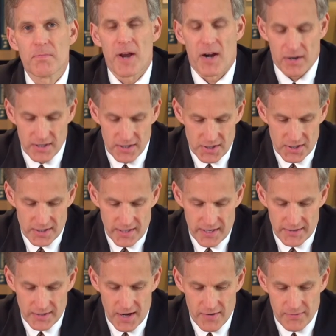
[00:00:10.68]
marriage
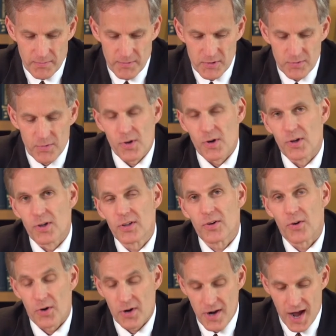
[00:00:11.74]
and the government's role
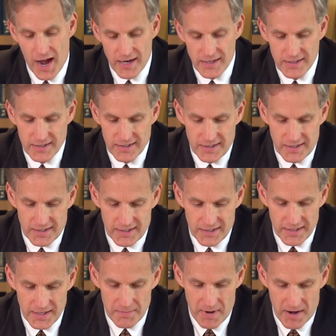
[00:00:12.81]
or not uh,
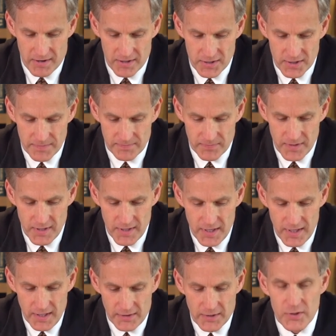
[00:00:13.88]
in marriage.
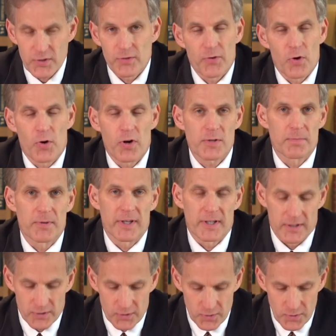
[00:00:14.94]
There's, of course,
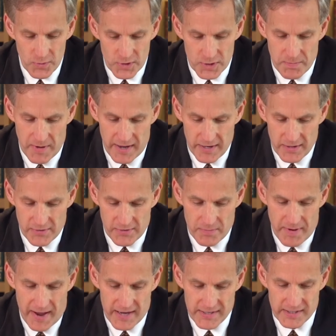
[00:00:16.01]
been huge debate over the
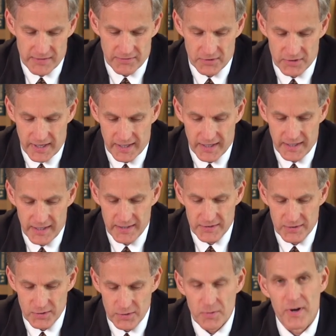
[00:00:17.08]
past several
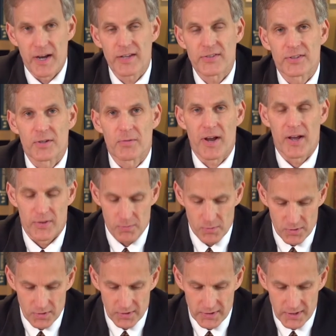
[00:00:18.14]
decades in the US and around the
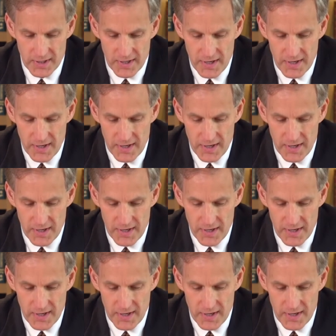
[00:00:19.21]
world